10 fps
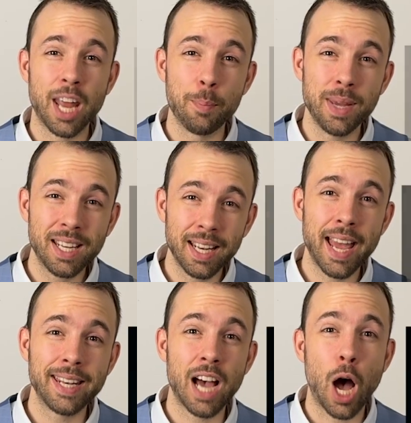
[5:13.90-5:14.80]
a bit
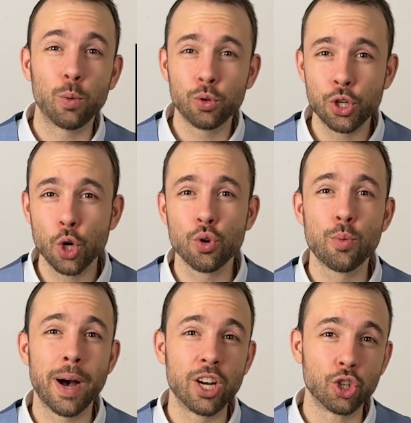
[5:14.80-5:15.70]
later I will show you
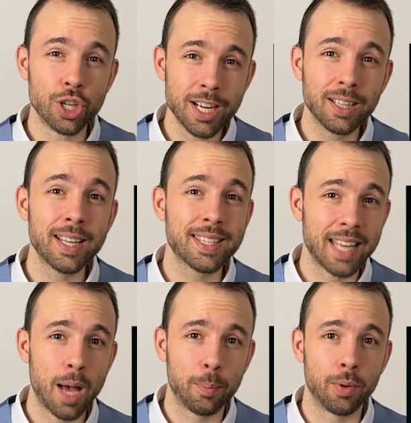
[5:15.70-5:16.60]
my real
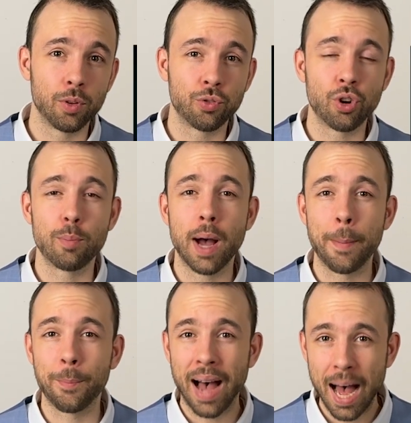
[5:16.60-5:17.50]
example from my
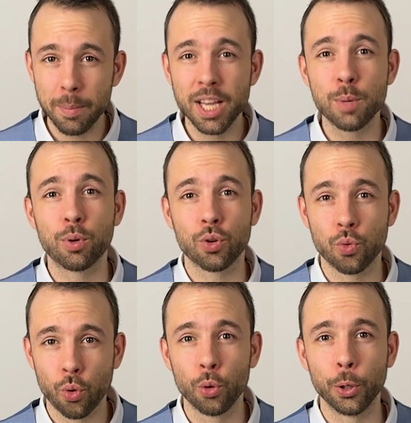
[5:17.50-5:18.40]
public
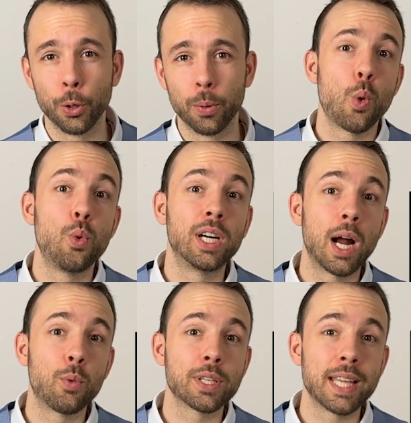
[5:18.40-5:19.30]
portfolio, where
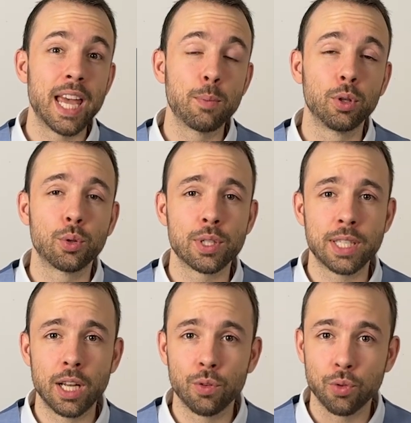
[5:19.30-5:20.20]
I was able to
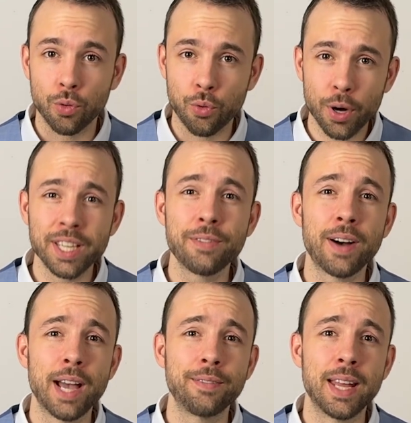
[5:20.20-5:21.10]
sell for
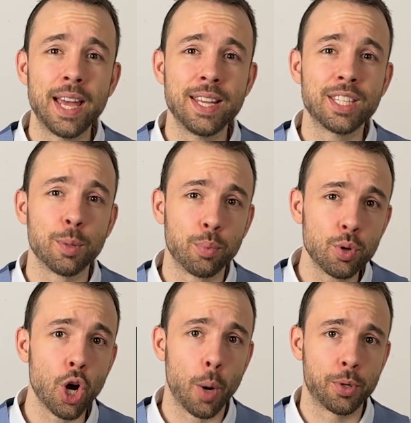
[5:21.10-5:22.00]
45 days the
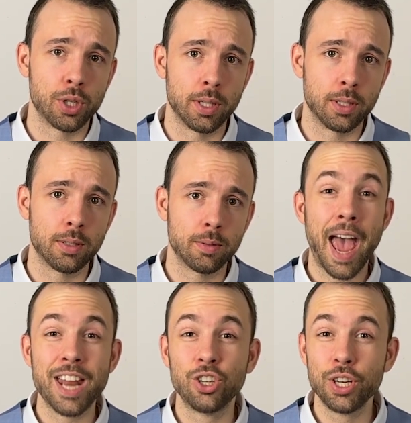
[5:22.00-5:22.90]
put options
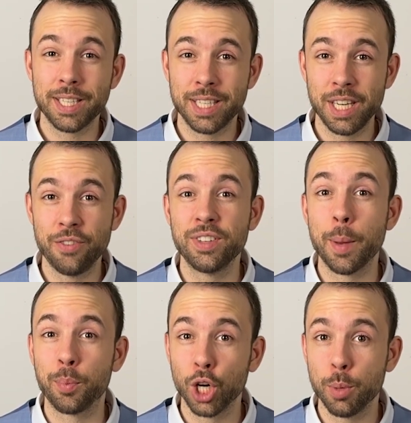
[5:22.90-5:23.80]
and receive the
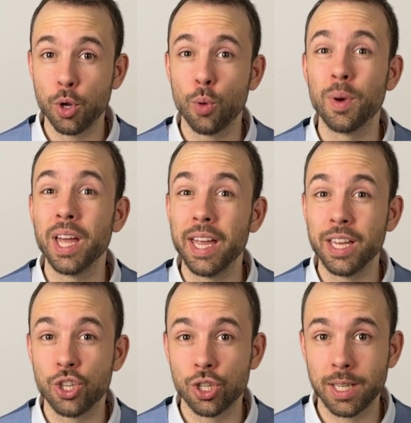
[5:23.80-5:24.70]
premium
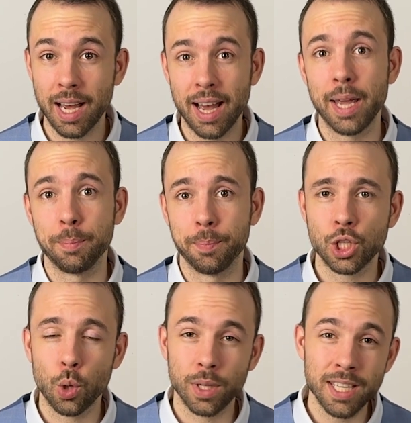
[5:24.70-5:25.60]
each time.
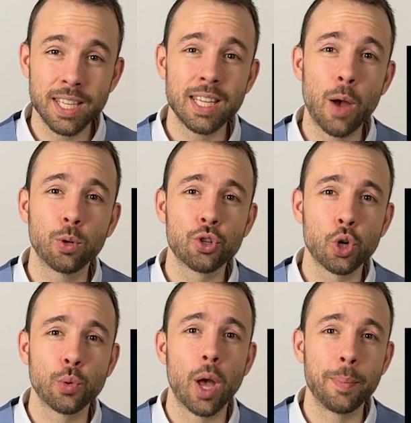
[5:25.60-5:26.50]
So this is I will
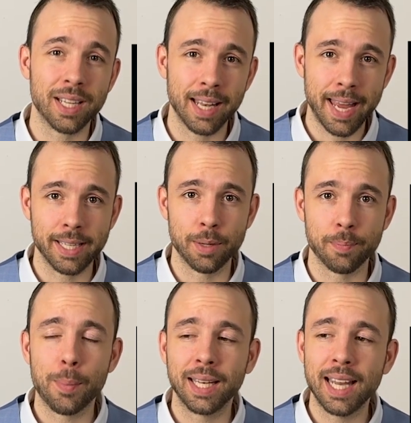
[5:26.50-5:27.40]
show you a bit later,
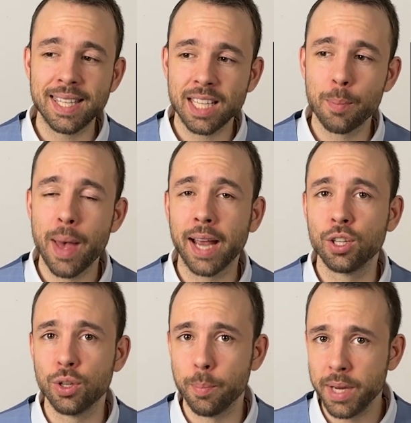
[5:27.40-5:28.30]
but let's come back
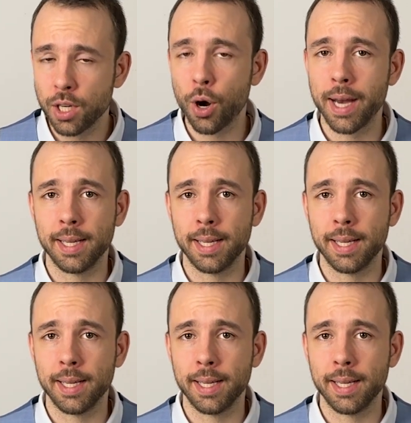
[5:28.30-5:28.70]
to the Bitcoin